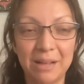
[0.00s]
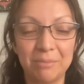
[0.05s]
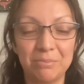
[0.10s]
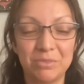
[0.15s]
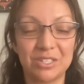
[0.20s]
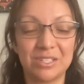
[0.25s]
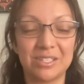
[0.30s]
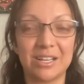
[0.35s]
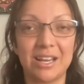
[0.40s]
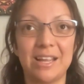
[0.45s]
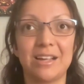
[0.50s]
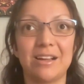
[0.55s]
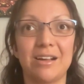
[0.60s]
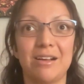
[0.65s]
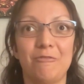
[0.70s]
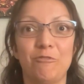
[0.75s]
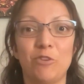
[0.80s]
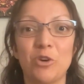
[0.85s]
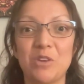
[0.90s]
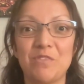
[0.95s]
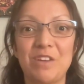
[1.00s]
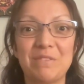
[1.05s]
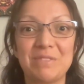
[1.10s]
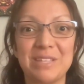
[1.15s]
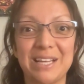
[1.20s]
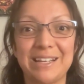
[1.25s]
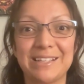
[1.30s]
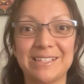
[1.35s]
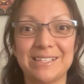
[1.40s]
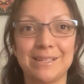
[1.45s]
I'm just like 45
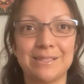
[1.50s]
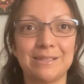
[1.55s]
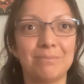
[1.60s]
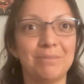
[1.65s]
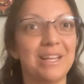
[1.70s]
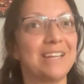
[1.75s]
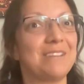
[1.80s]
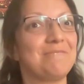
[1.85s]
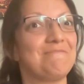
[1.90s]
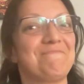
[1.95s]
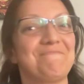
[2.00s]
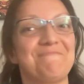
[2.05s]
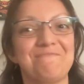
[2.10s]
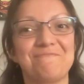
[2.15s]
seconds in, I'm like,